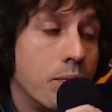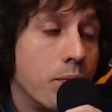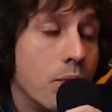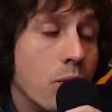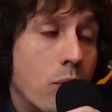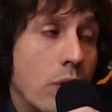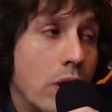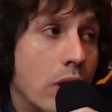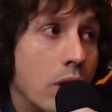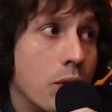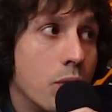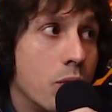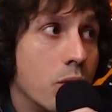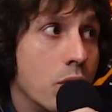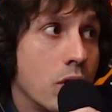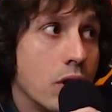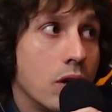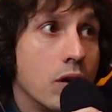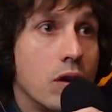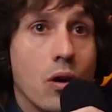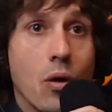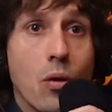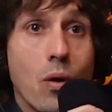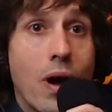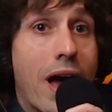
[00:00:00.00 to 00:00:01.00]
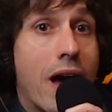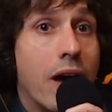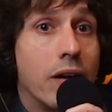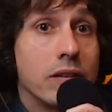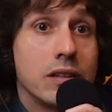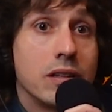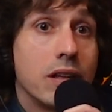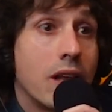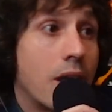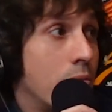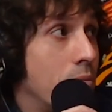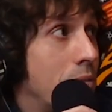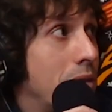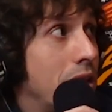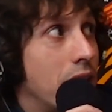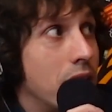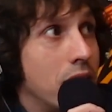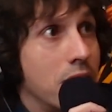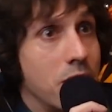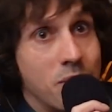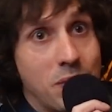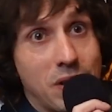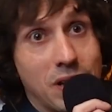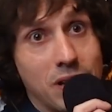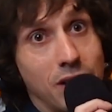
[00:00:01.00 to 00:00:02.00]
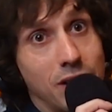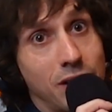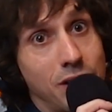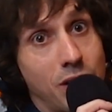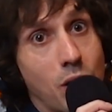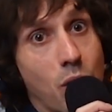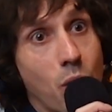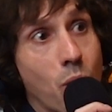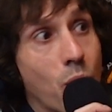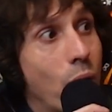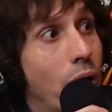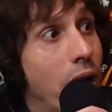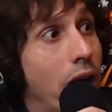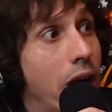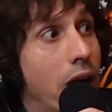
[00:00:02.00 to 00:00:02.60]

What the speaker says: we could go out and be in the middle of nowhere.